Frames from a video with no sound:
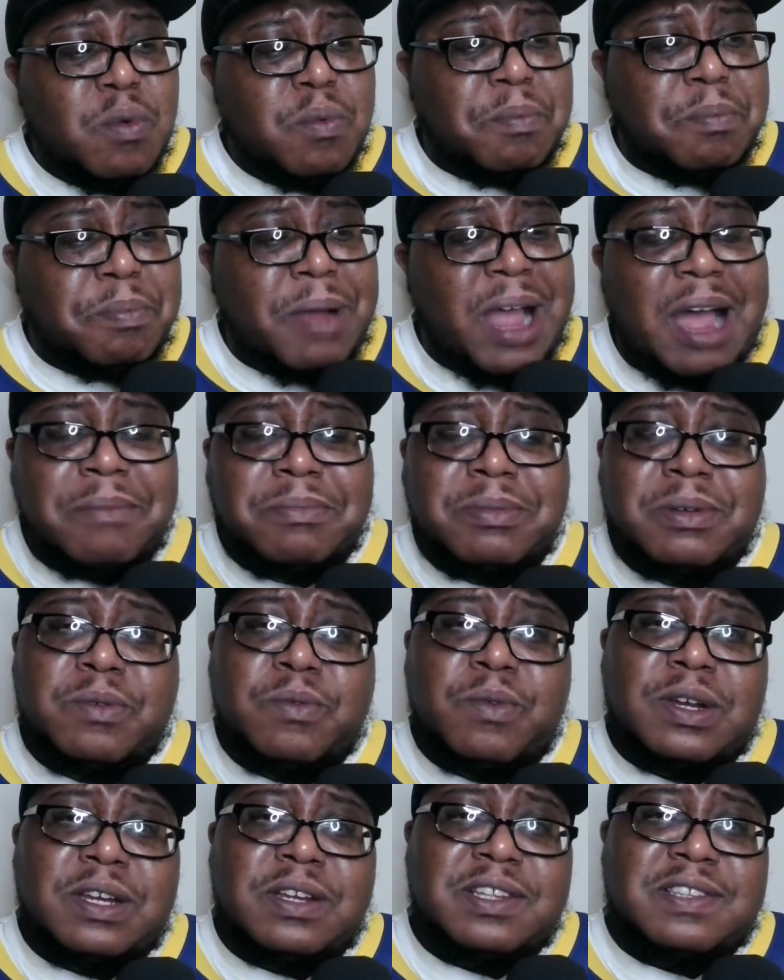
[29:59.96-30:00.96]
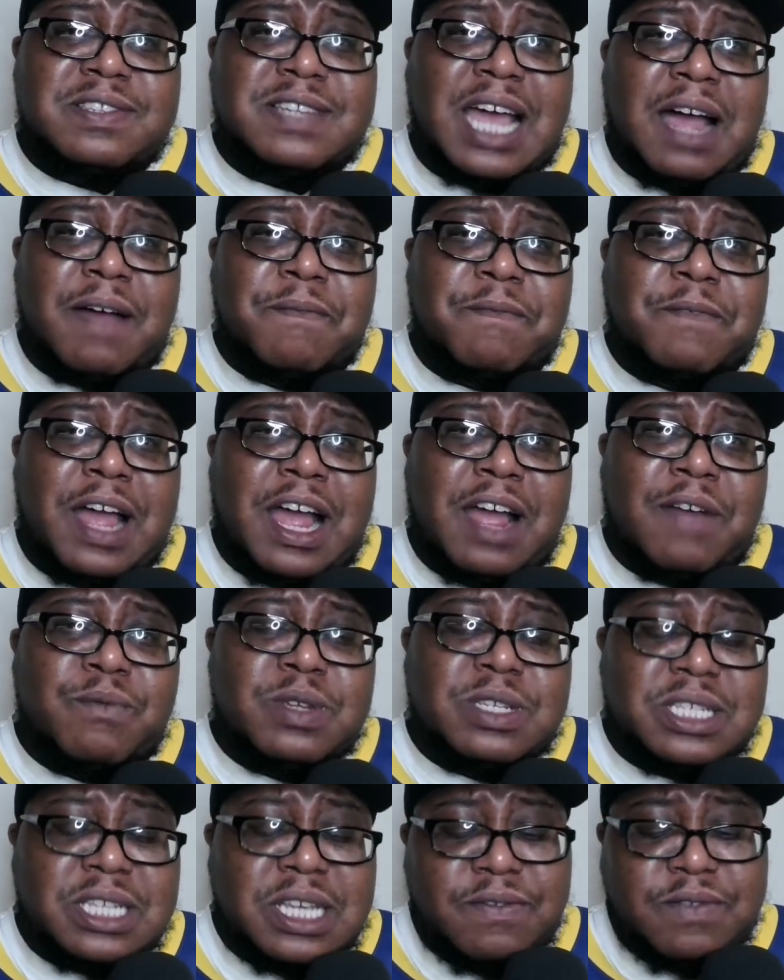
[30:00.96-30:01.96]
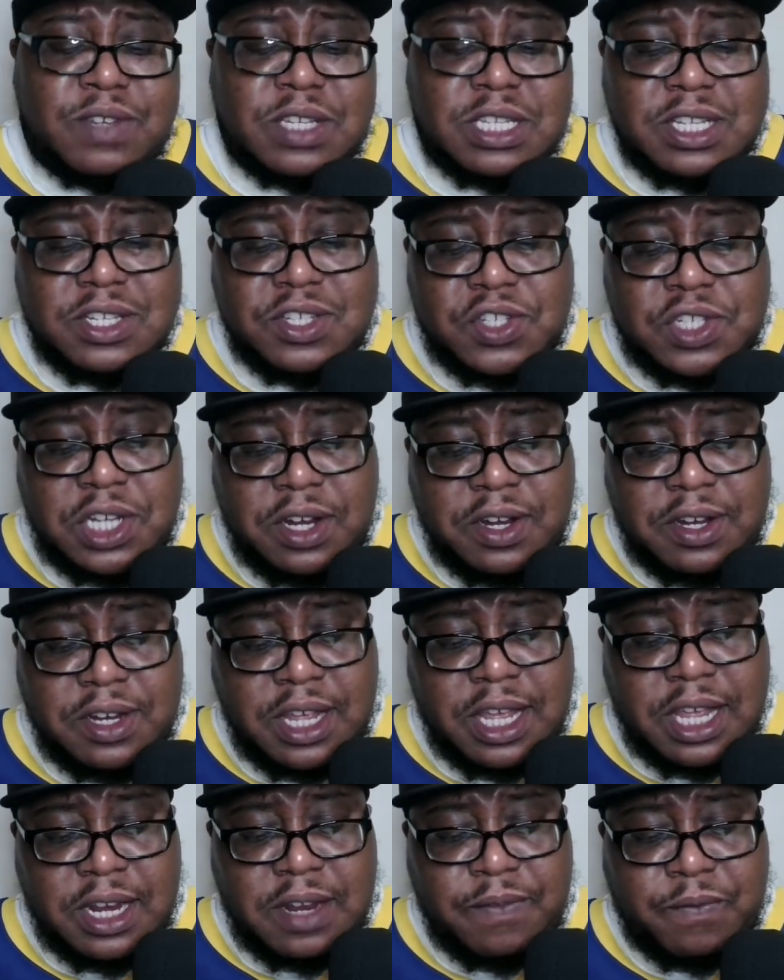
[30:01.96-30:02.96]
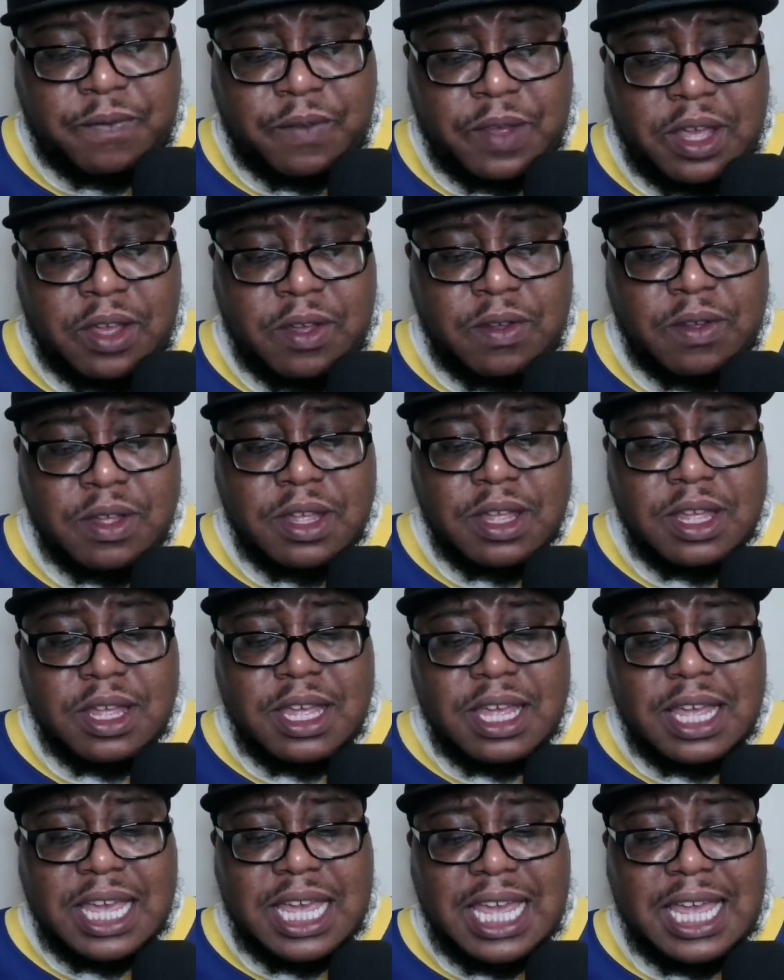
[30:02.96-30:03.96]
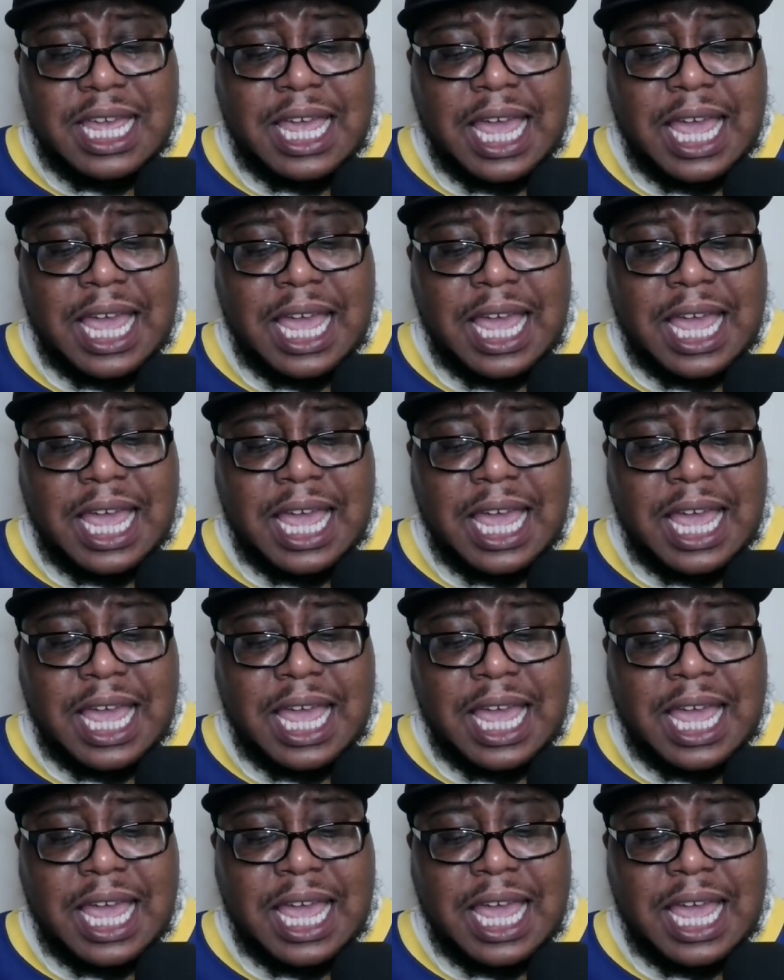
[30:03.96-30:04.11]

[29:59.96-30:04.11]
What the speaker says: probably one of the top 5 receivers this year in the NFL. He